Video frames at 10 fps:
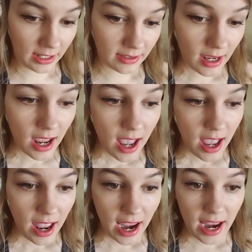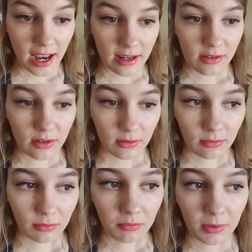is, and
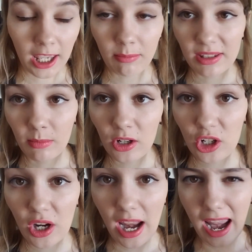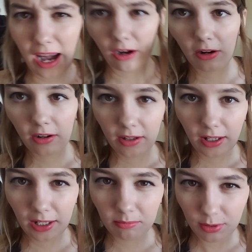keep as much air
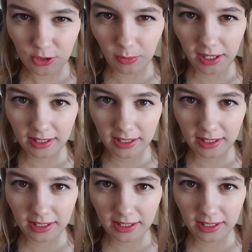in between.